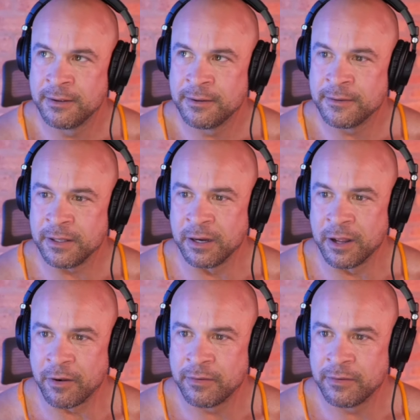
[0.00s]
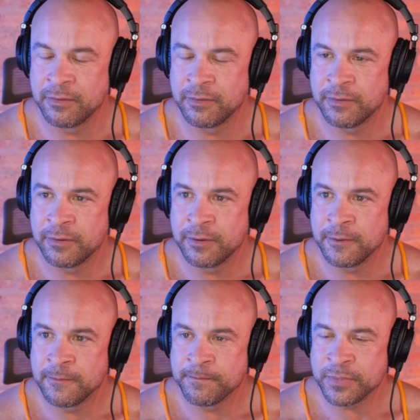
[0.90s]
you know,
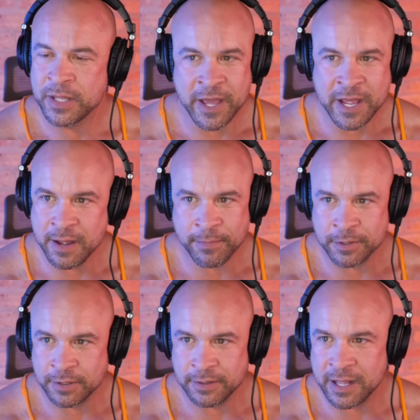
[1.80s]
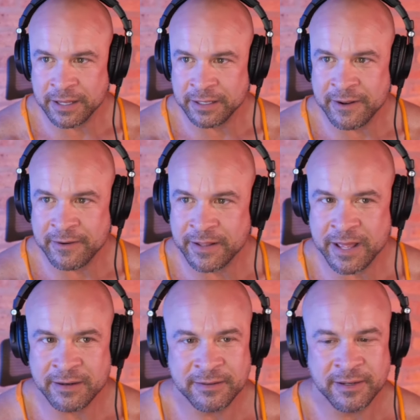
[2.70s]
like that number
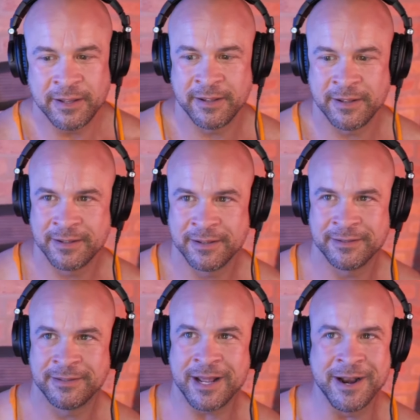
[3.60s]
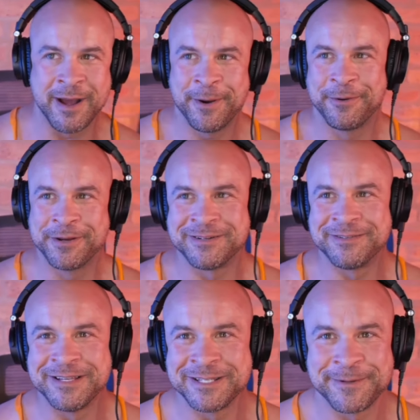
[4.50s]
that number was
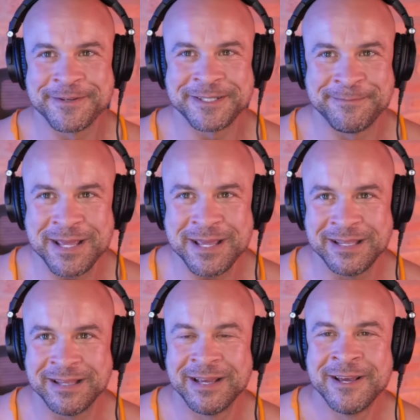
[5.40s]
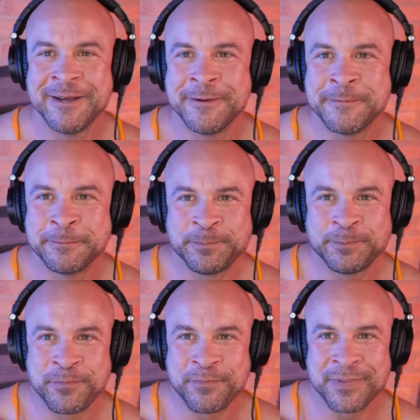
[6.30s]
only supposed to be
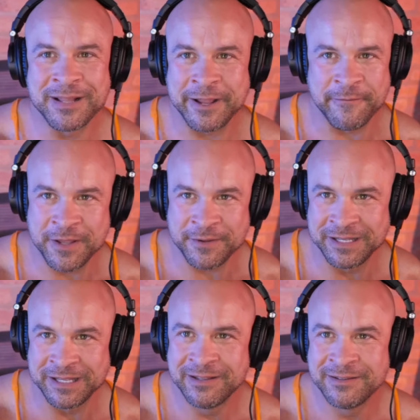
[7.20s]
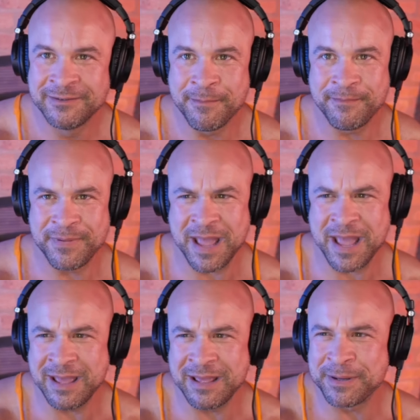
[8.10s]
like a 50.
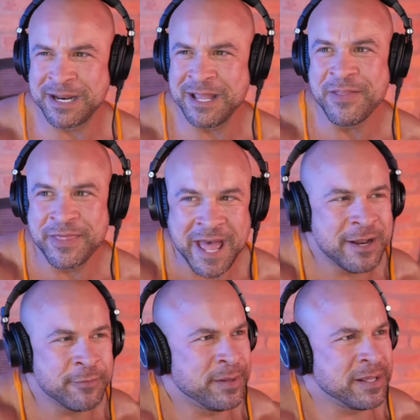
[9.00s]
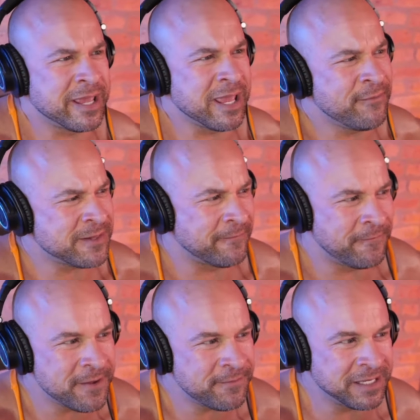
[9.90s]
And, but even then it would be like, if it's a
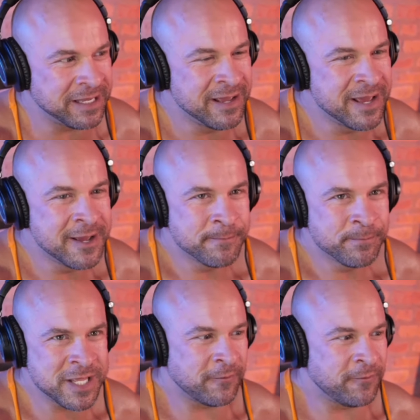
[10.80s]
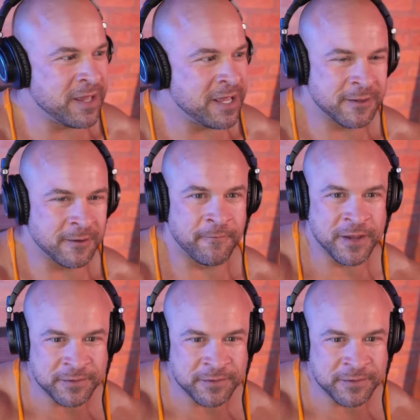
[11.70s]
50, then it's a 50,